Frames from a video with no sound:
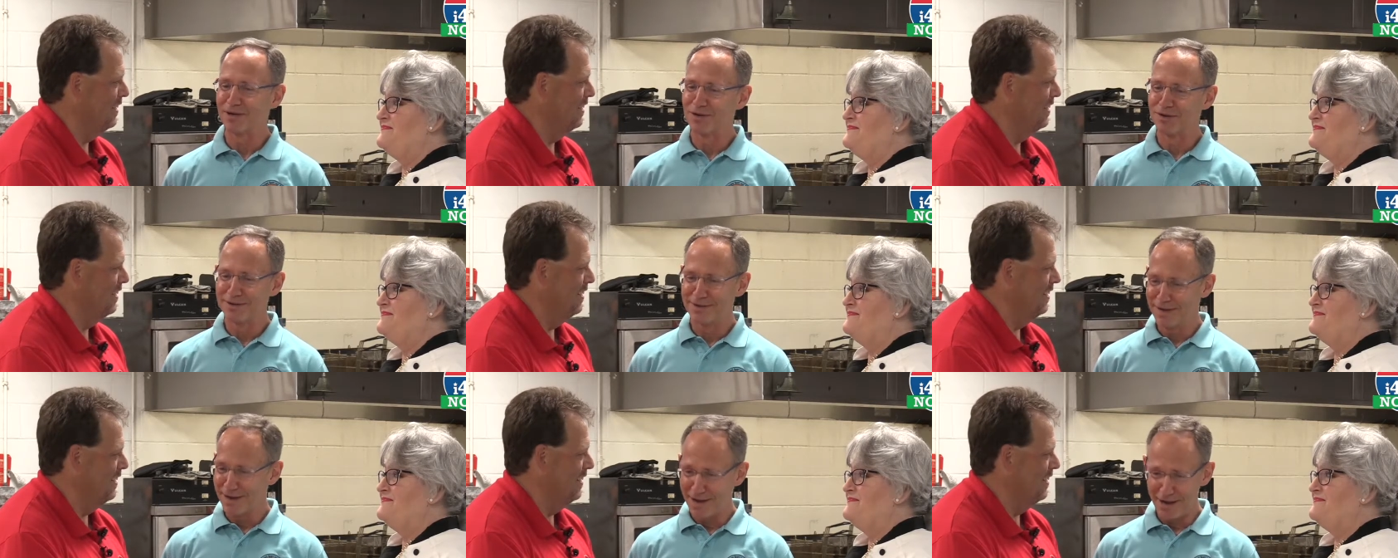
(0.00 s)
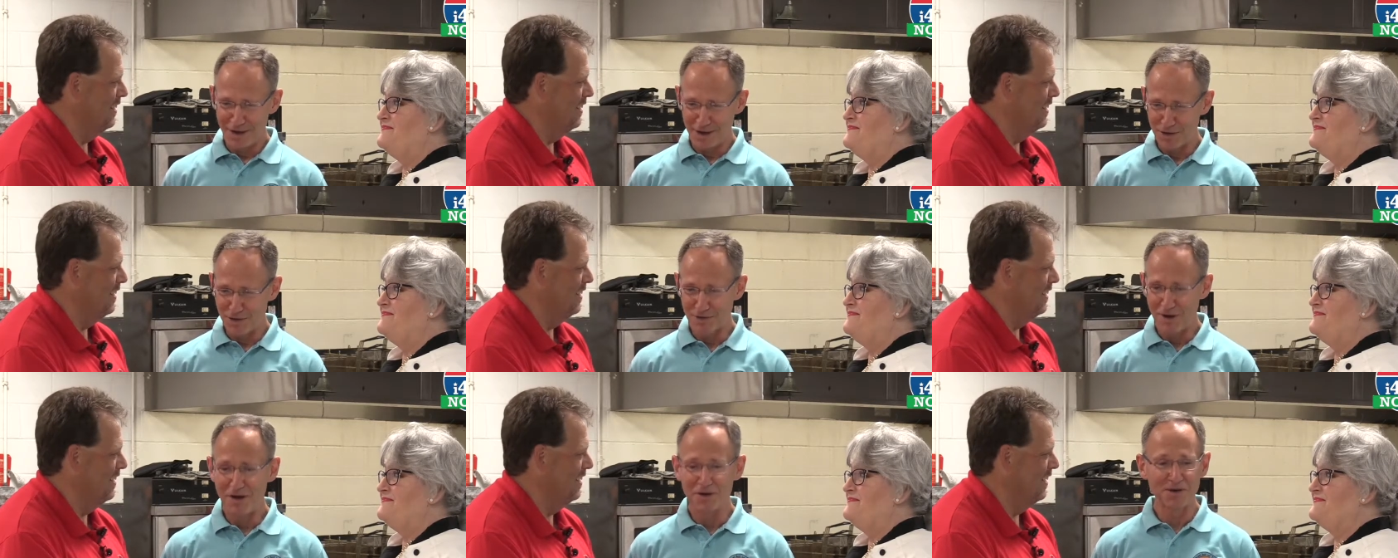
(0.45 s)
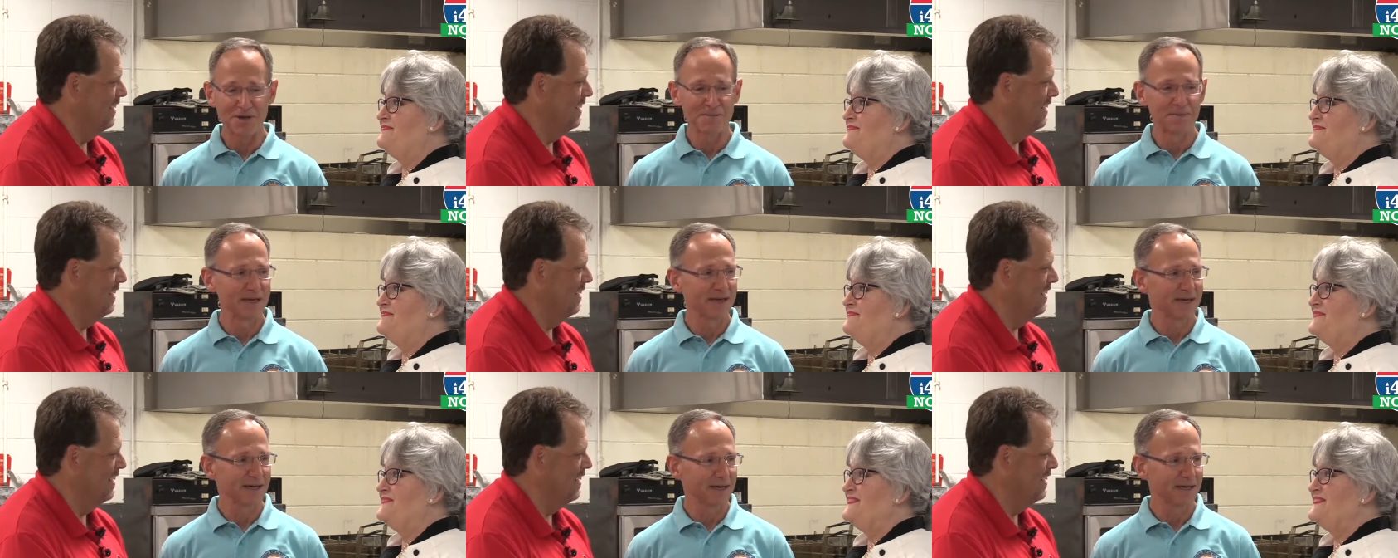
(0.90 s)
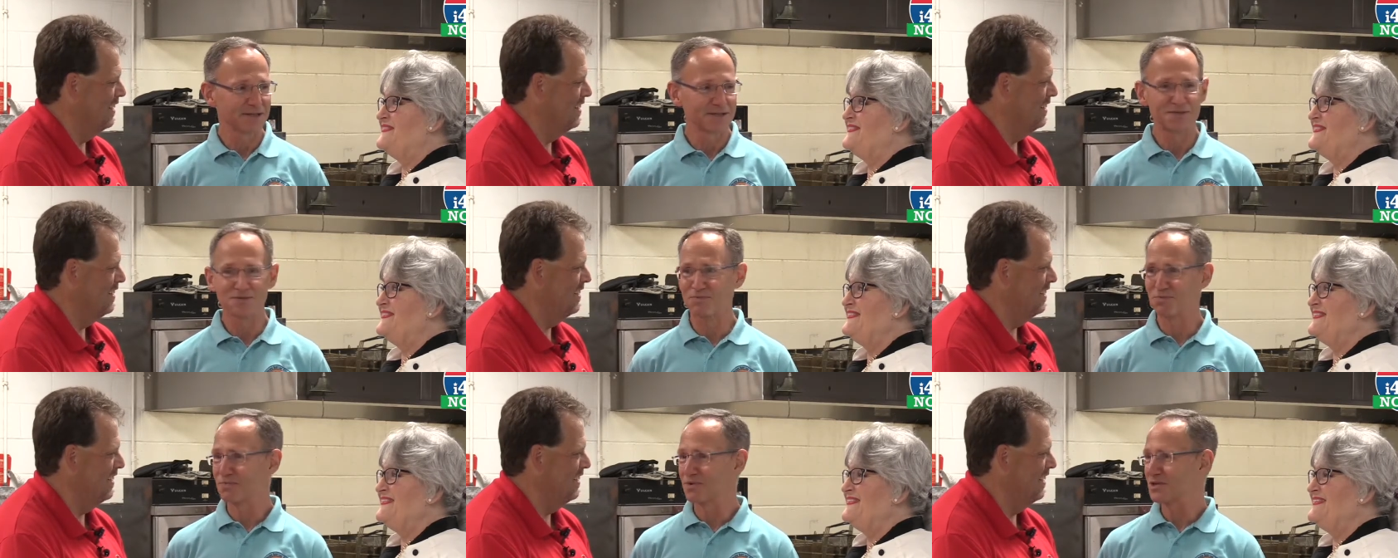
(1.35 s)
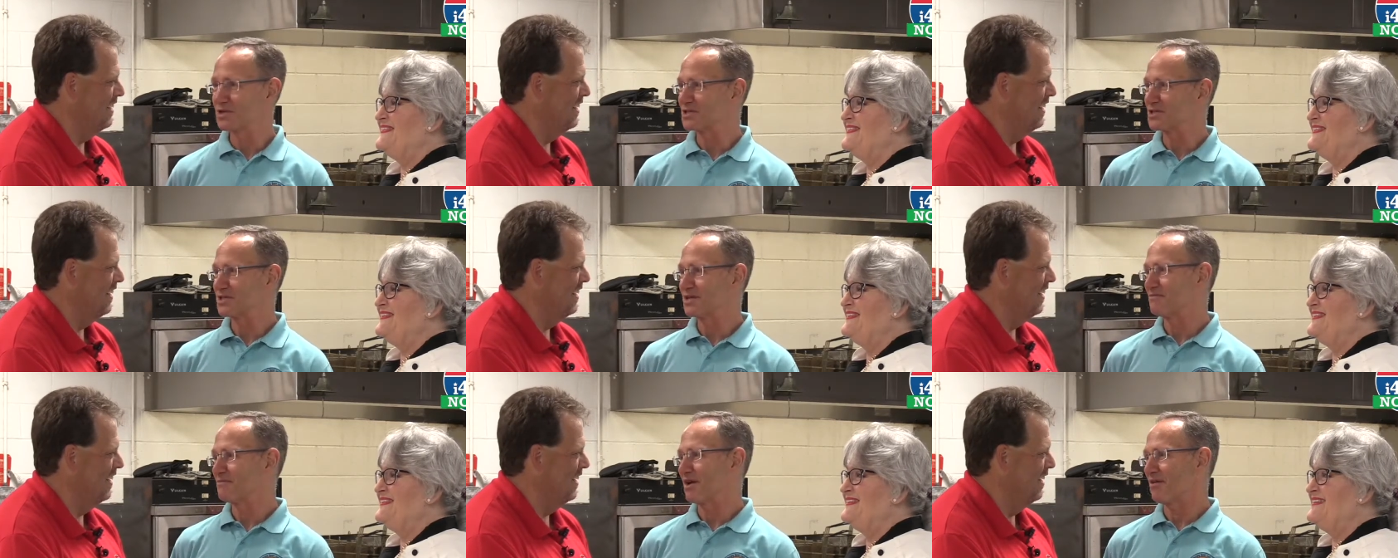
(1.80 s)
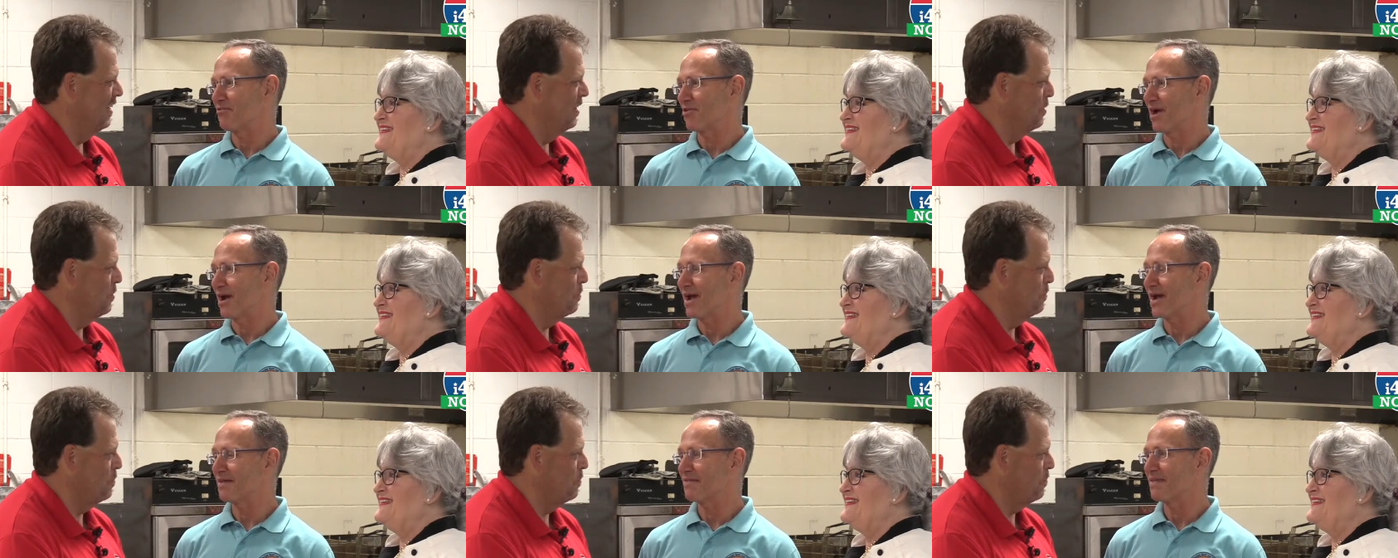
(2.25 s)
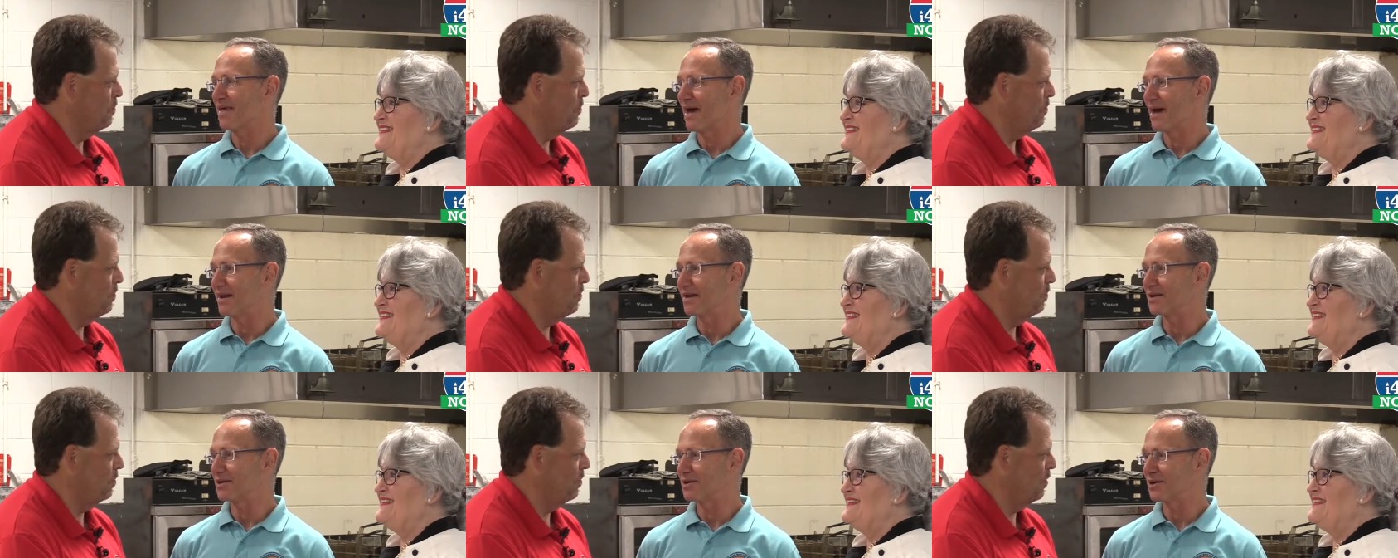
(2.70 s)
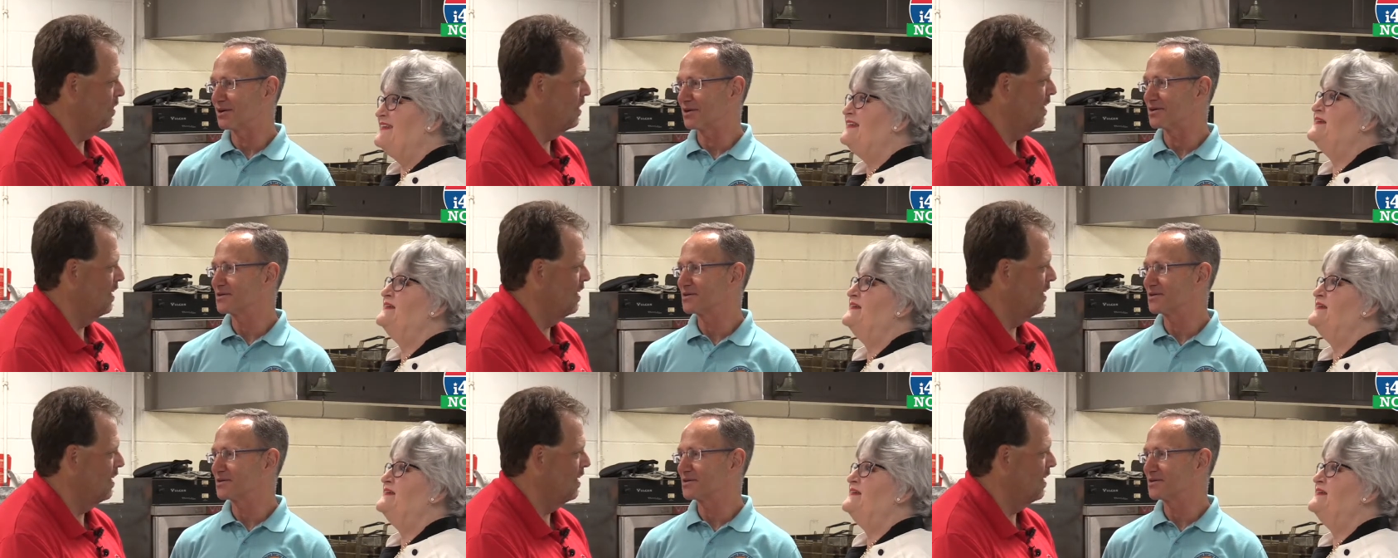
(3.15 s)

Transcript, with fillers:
Speaker 1: No, only because we just have never had that here.